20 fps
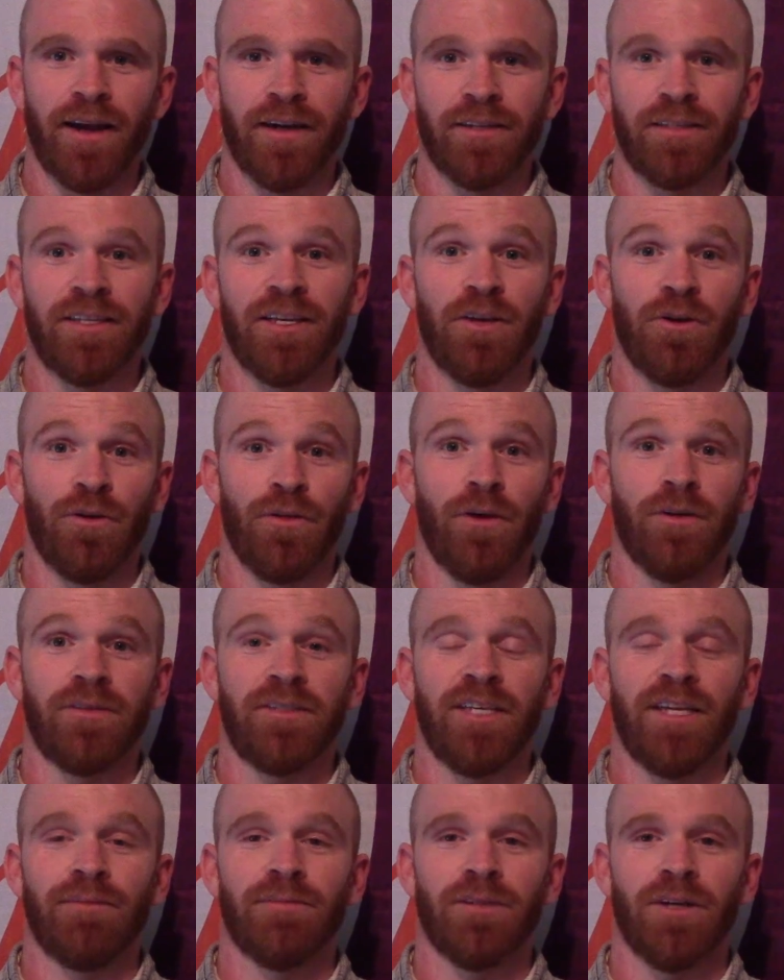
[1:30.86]
and see who those
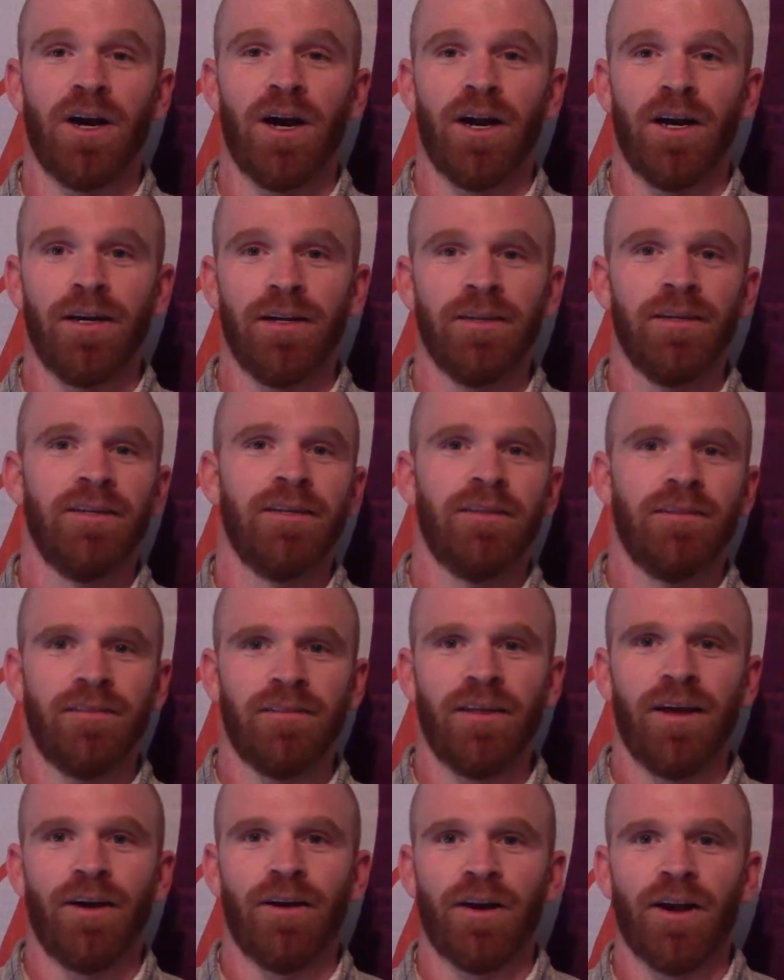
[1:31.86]
teams are
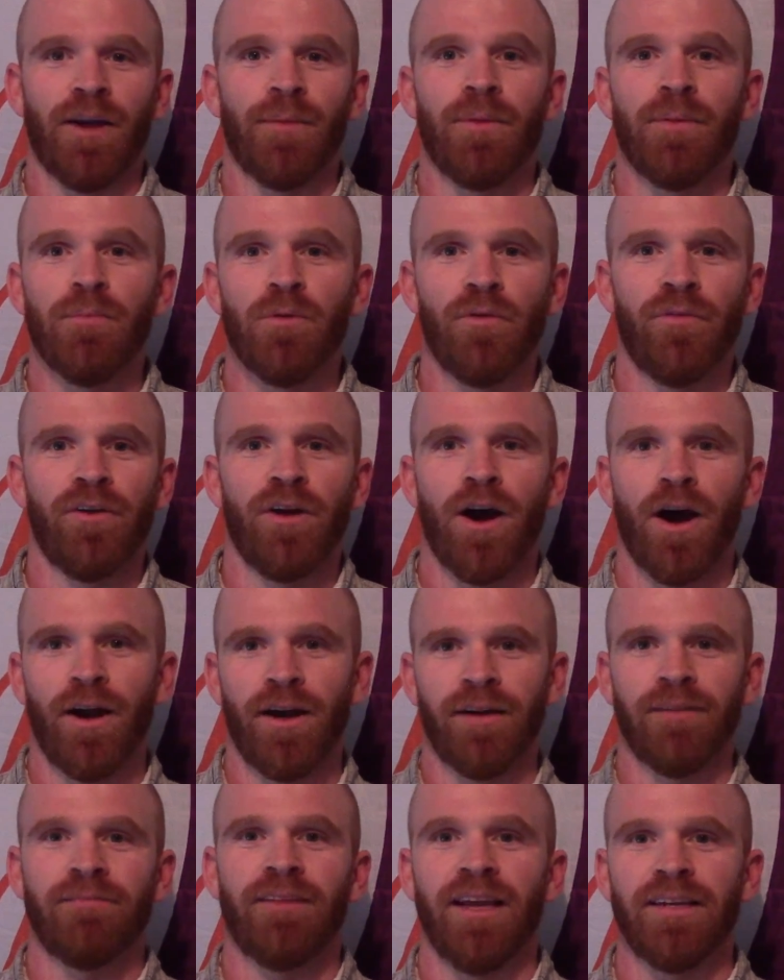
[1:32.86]
that are going to be moving on
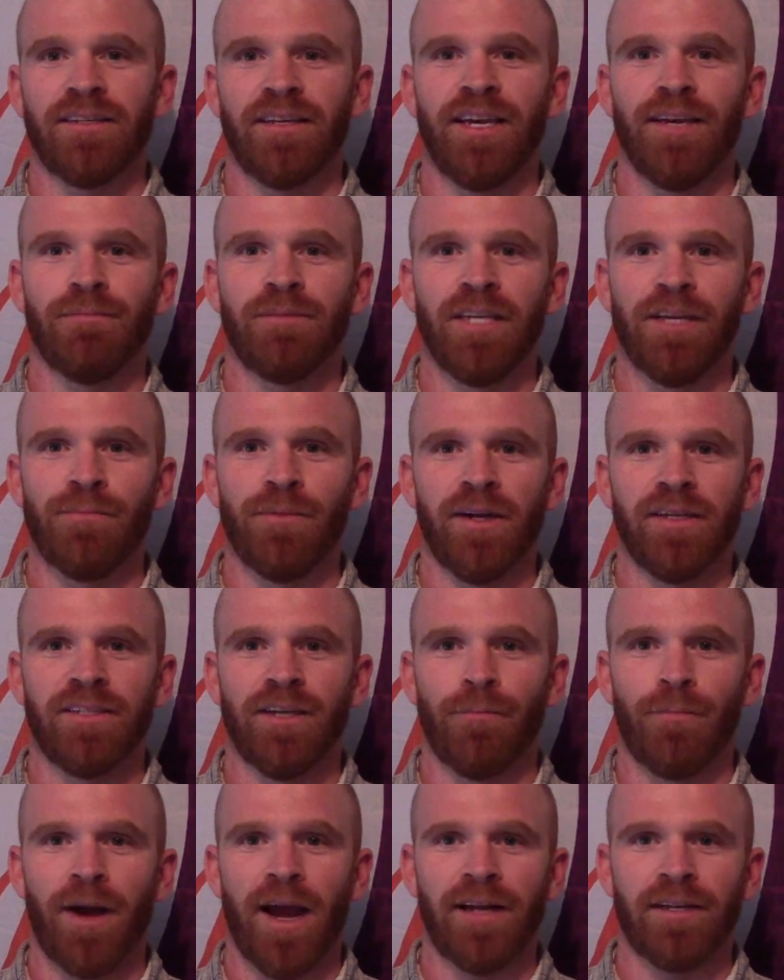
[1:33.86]
and get to keep team racing
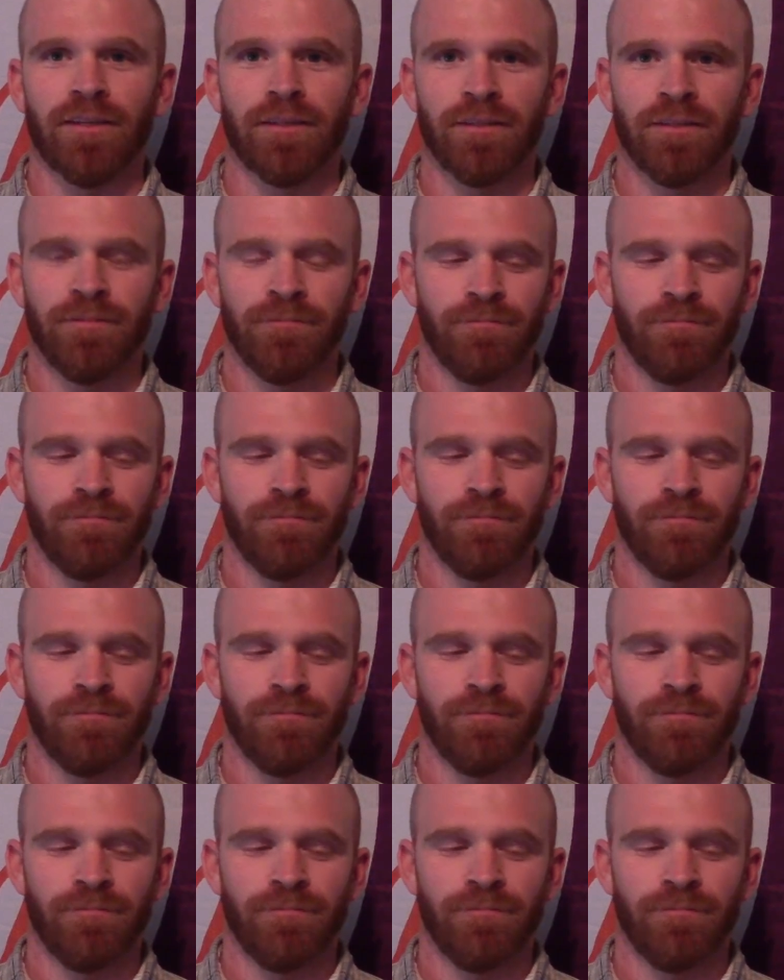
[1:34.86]
at practice.